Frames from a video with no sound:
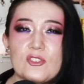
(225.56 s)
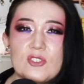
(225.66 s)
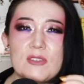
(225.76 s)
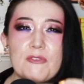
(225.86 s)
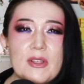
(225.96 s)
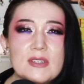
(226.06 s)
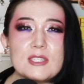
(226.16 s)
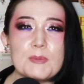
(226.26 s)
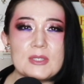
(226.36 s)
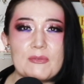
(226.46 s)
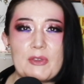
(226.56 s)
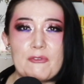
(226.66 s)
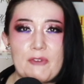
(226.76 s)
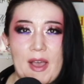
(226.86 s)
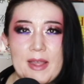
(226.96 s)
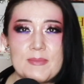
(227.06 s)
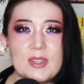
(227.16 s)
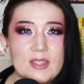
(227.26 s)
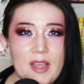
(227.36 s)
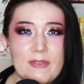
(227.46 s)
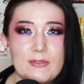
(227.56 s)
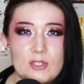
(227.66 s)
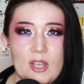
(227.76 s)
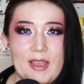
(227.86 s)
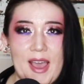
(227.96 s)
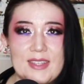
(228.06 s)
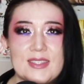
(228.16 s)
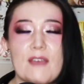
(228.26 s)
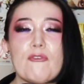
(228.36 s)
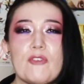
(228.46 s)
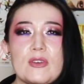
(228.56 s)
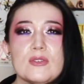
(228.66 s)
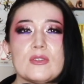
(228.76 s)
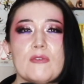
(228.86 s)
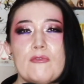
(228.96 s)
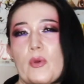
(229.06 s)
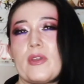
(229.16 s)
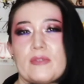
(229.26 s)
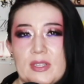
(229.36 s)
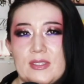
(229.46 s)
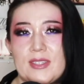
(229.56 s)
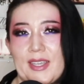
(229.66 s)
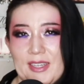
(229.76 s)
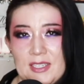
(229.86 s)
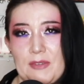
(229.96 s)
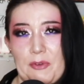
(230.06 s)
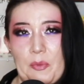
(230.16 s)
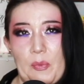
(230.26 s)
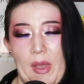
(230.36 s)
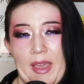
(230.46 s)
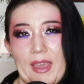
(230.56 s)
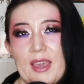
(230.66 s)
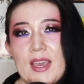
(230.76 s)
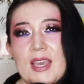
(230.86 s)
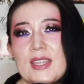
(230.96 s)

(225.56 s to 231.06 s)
just a very specific vibe that The Life of Chuck has that feels voyeuristic in a different way.